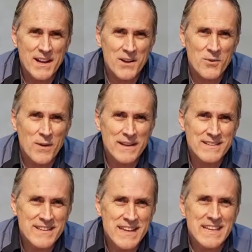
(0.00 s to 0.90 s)
All
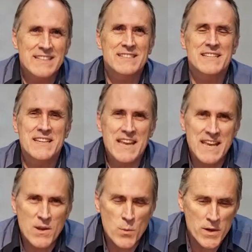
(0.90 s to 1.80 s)
right, today is the
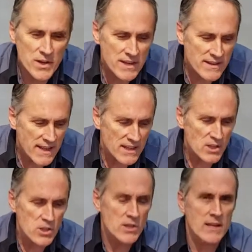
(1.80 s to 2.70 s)
day we're going to take
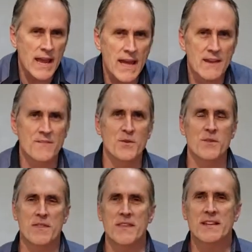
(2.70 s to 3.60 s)
a look at a few
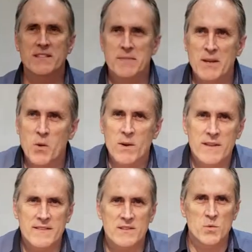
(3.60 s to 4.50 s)
of the things that have been going
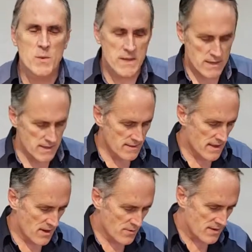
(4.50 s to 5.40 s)
on this week in
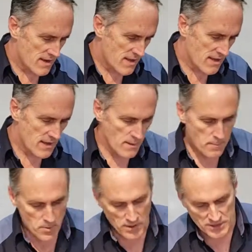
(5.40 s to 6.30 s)
the Arete
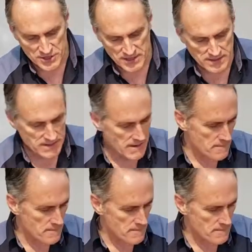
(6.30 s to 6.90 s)
project.